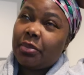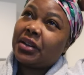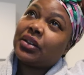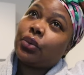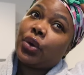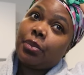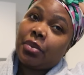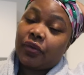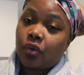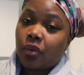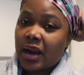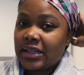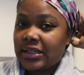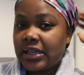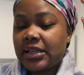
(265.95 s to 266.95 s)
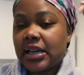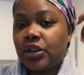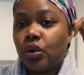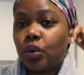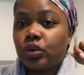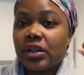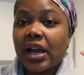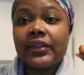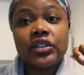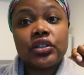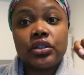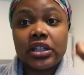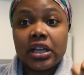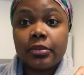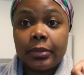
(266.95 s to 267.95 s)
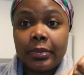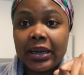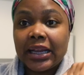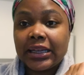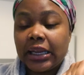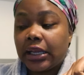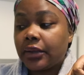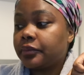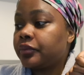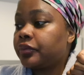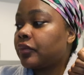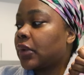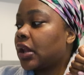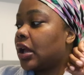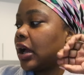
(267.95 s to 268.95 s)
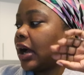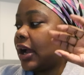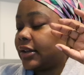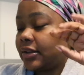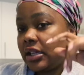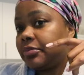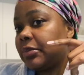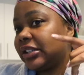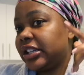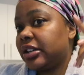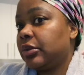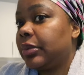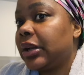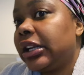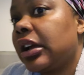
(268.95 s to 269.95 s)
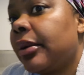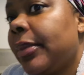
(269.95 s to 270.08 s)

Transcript: but the week before I did, and you also have to do dermaplaning. I did my dermaplaning